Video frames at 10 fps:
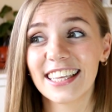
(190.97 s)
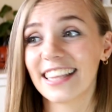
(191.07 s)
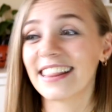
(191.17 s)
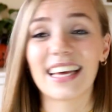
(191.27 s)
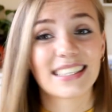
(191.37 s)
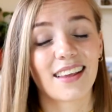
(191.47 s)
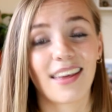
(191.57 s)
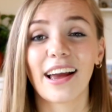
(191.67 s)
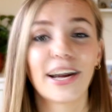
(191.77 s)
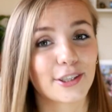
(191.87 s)
that's the
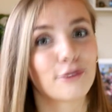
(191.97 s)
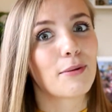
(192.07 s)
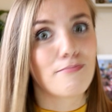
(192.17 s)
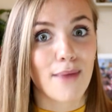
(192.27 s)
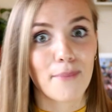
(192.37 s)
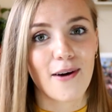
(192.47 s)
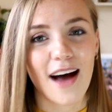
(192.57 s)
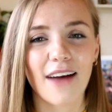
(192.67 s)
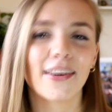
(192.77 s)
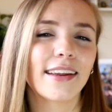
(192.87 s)
thing, I don't remember
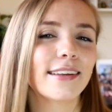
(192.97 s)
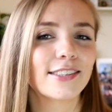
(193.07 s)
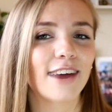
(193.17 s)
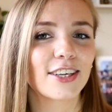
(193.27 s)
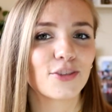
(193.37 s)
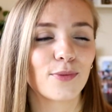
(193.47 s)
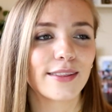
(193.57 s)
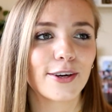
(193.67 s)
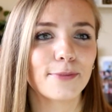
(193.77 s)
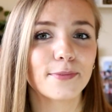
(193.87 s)
having an interaction
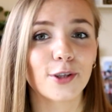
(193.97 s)
with them.